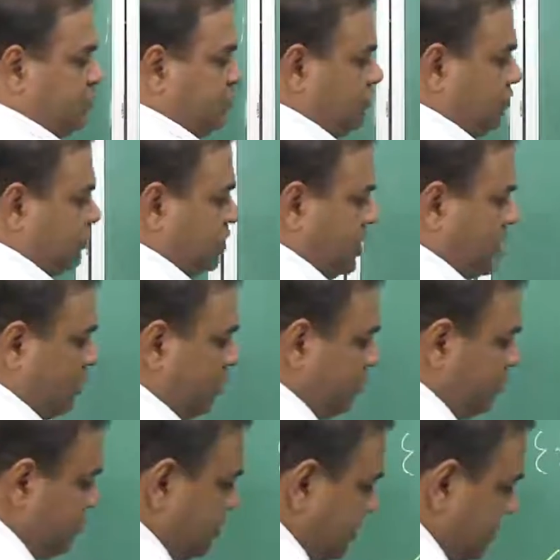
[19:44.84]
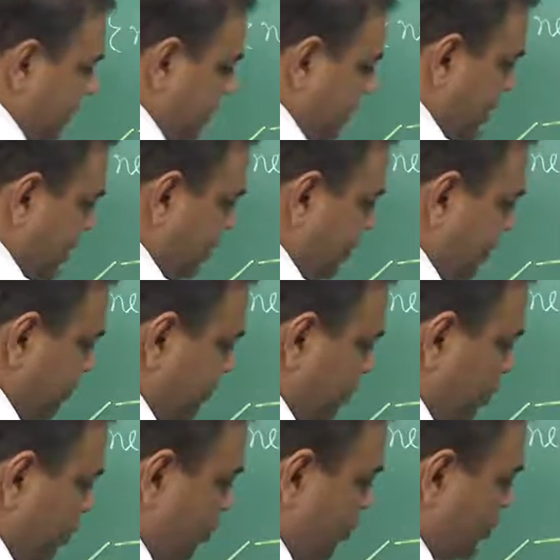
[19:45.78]
So, now if we
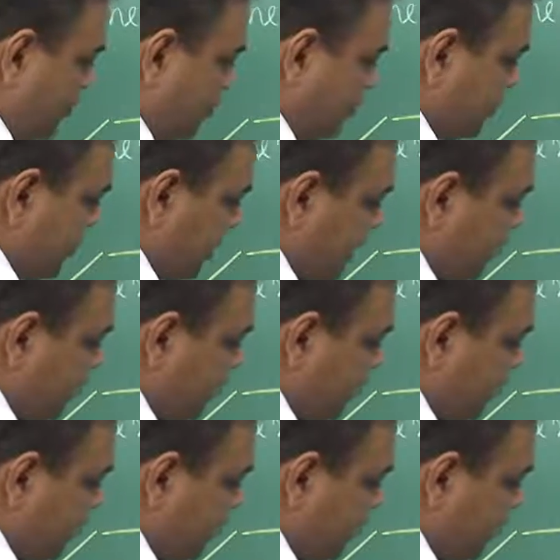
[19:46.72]
pour, so the